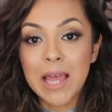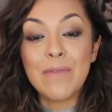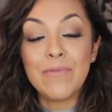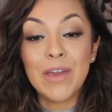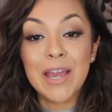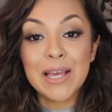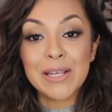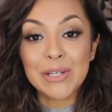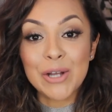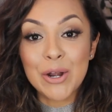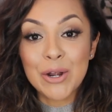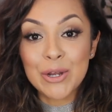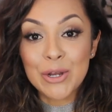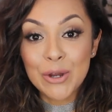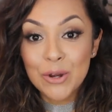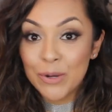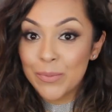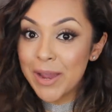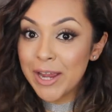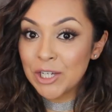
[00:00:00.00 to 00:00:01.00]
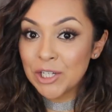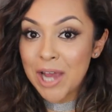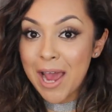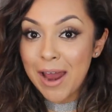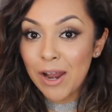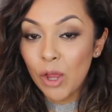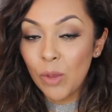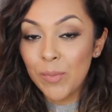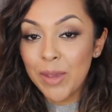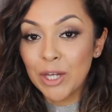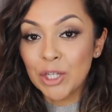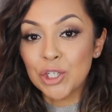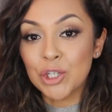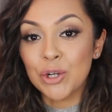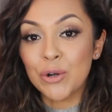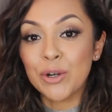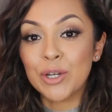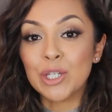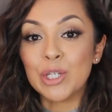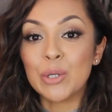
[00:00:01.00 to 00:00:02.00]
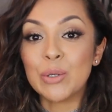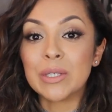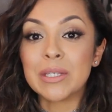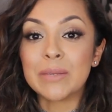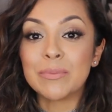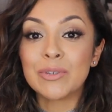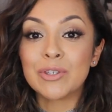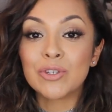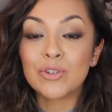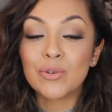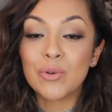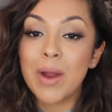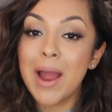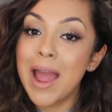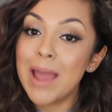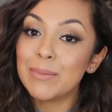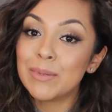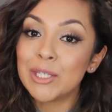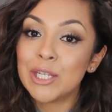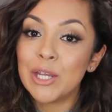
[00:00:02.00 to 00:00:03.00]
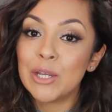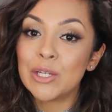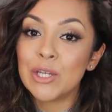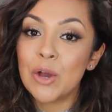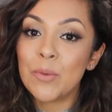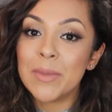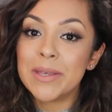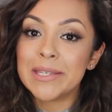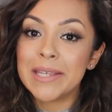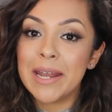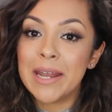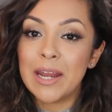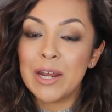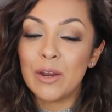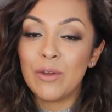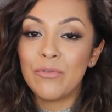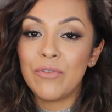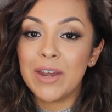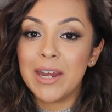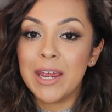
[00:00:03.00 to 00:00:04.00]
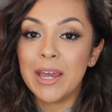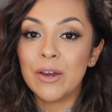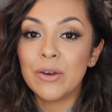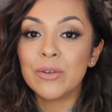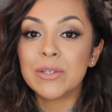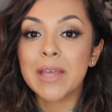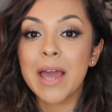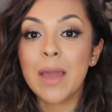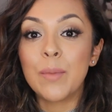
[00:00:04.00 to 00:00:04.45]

If you guys are new to my channel, make sure to subscribe so you don't miss any new videos.